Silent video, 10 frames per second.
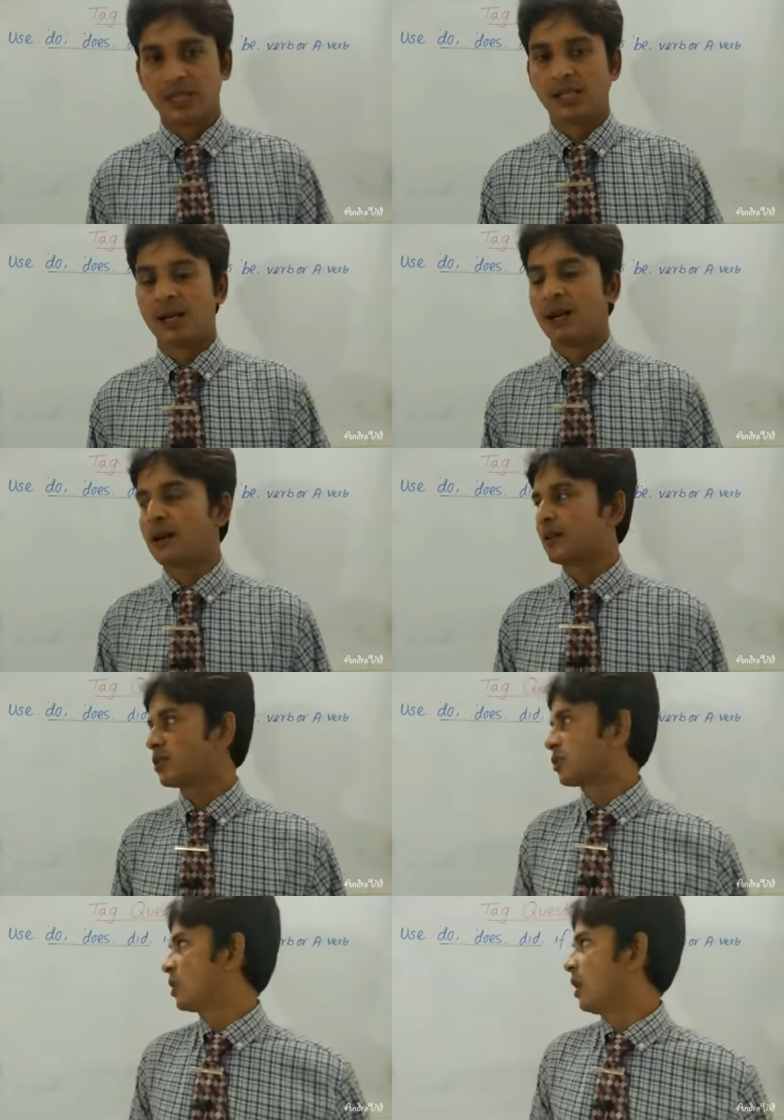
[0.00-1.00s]
dear
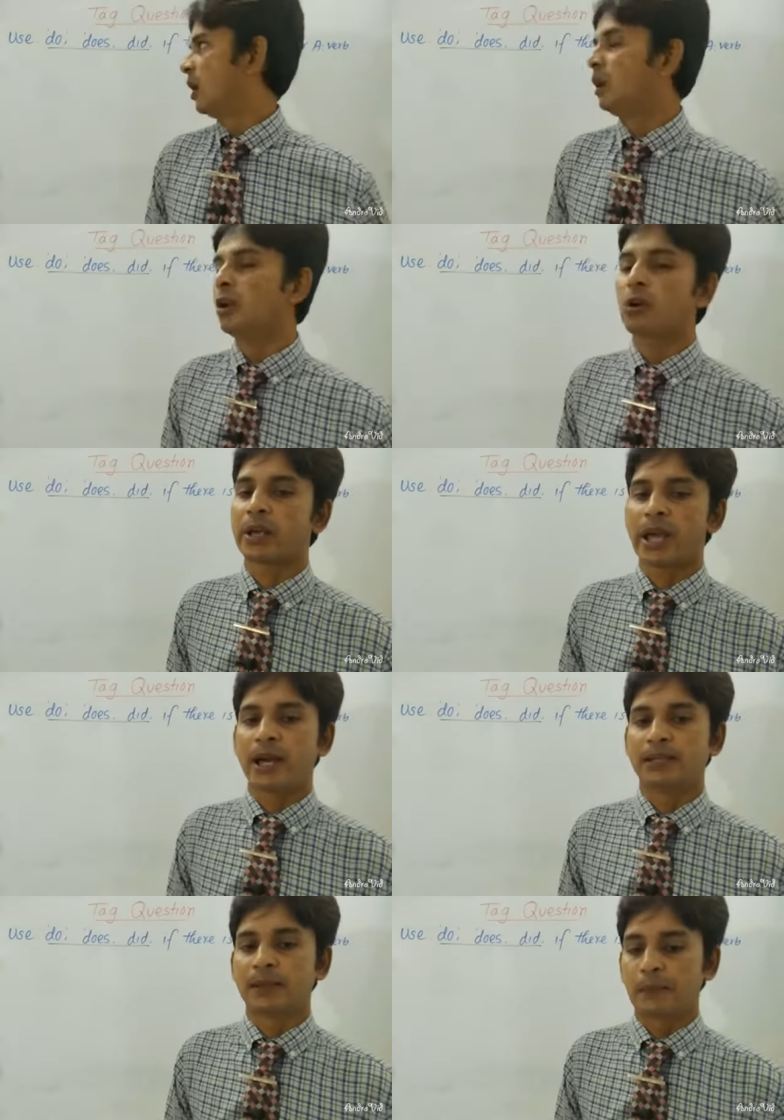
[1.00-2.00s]
learners, look
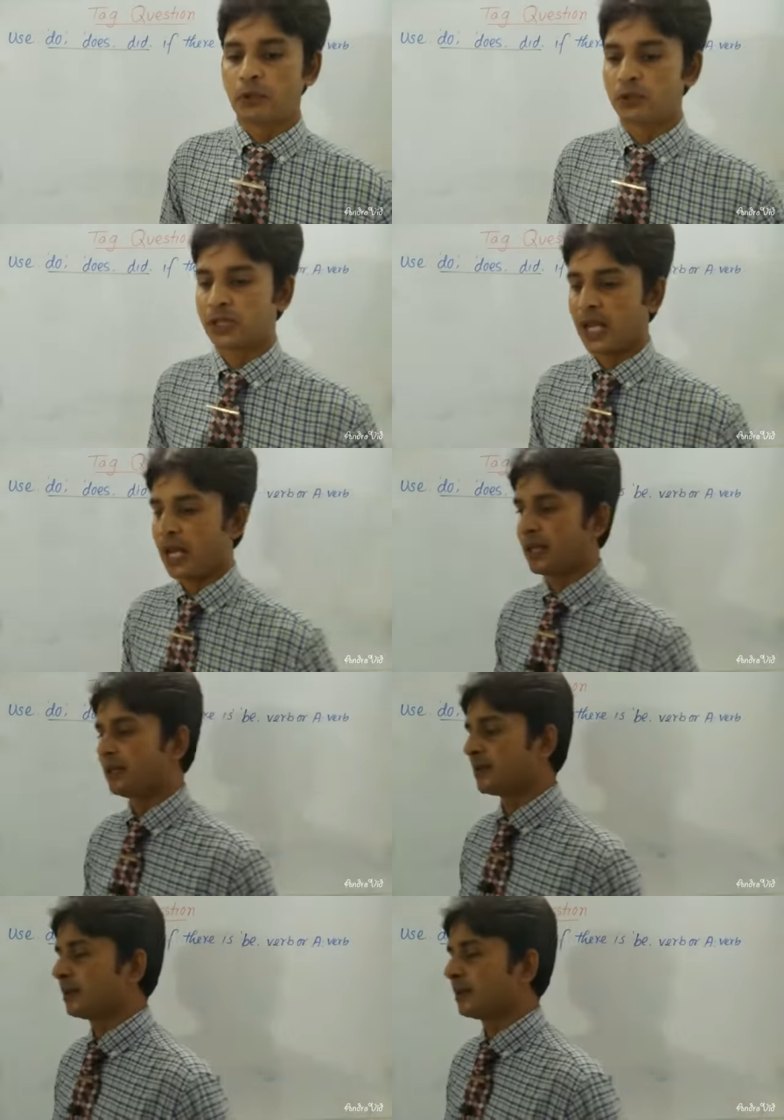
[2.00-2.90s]
at the board and